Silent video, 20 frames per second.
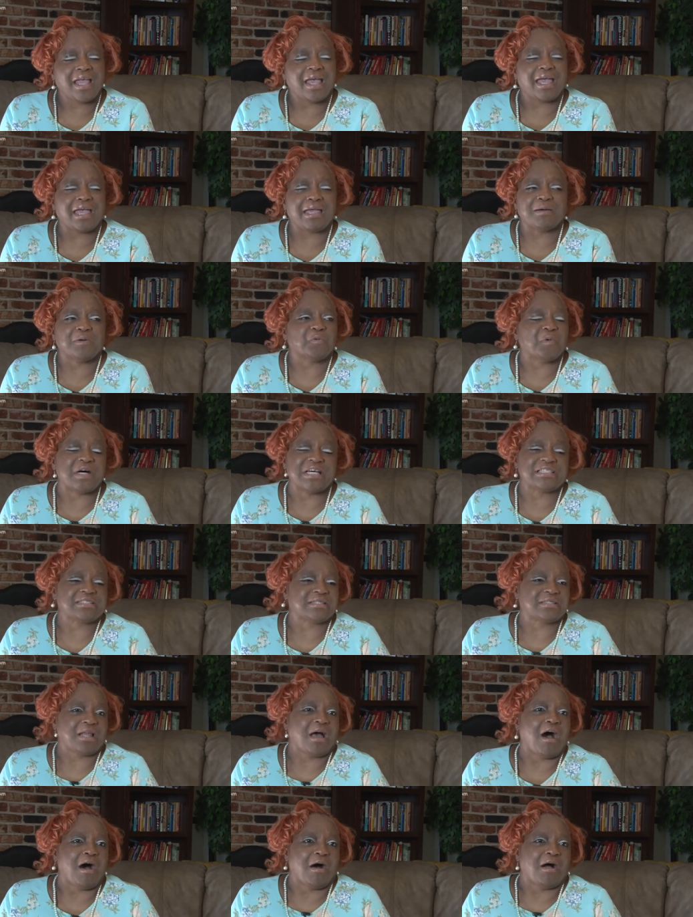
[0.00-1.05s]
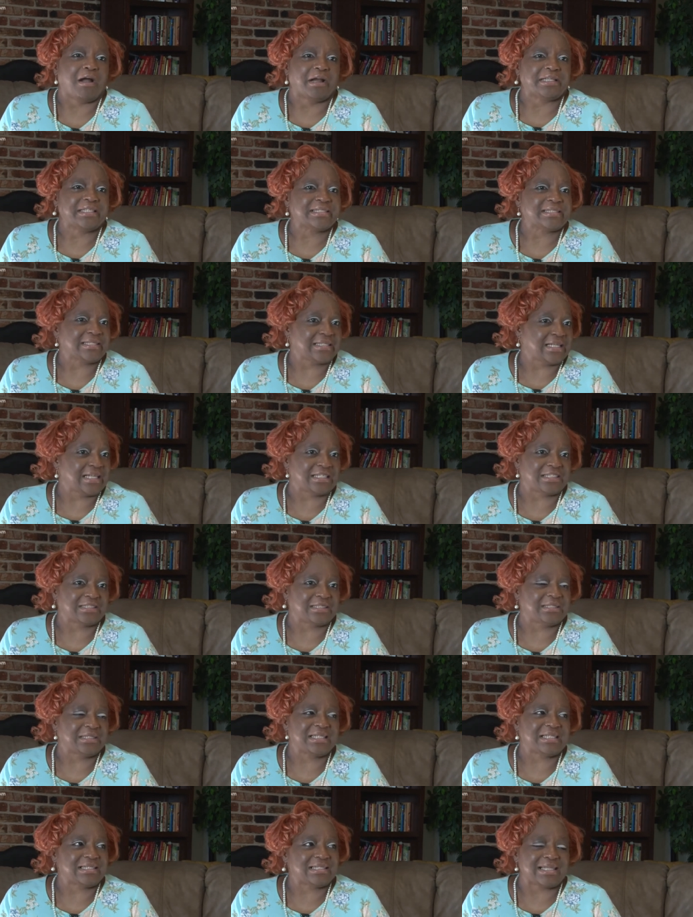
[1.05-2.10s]
It wasn't a hard
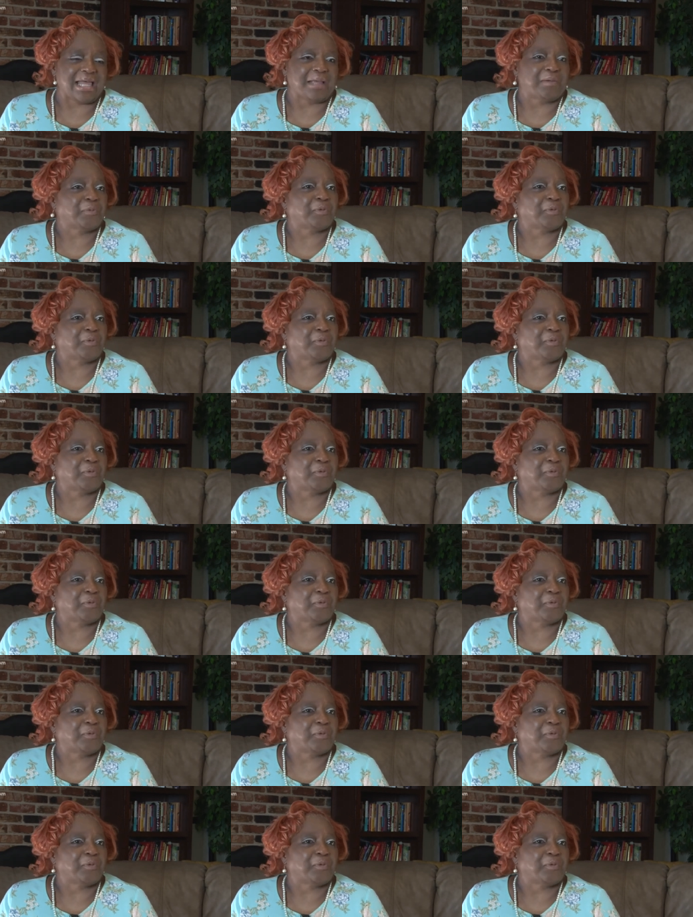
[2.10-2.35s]
decision to say